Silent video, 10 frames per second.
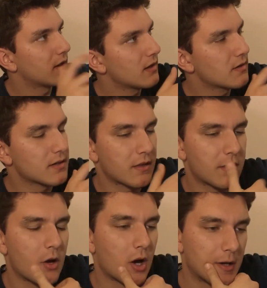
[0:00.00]
Here's a
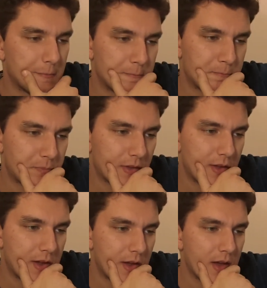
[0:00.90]
thought.
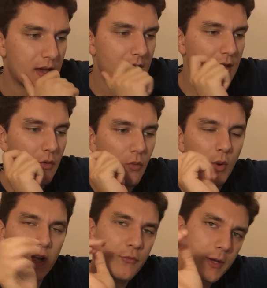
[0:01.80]

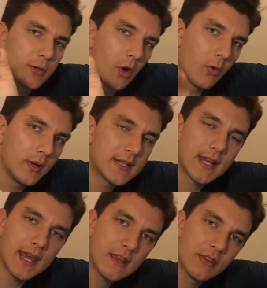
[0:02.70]
What if we could only
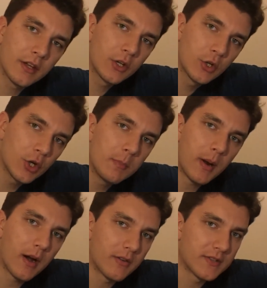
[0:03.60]
take the good
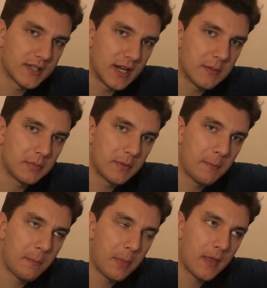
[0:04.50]
part of sleep
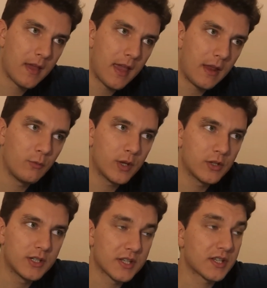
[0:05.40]
and we
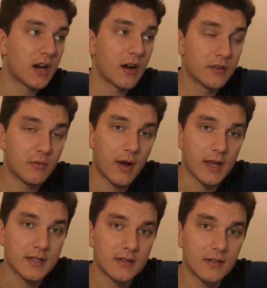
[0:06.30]
could discard the
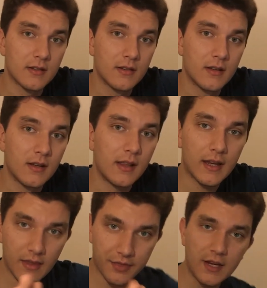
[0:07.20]
rest?
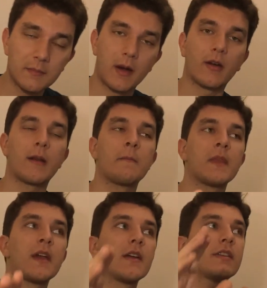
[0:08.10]
Like, think about it.
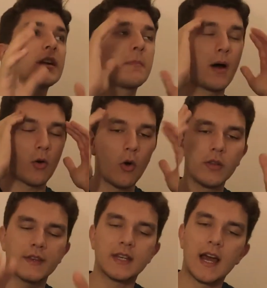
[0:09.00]
Think about all
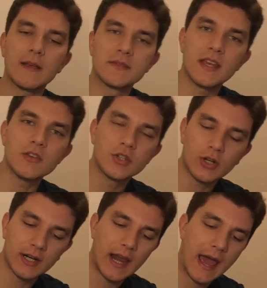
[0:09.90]
the times that you
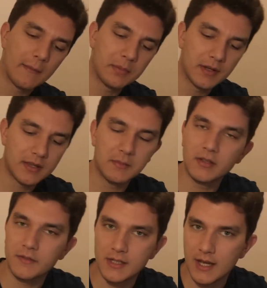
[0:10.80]
took a nap in the
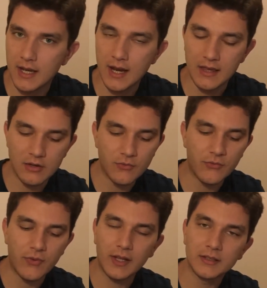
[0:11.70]
middle of the day and then you
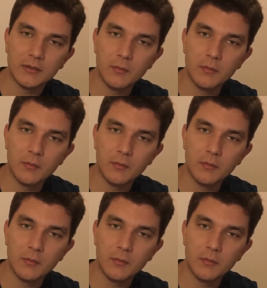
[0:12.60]
felt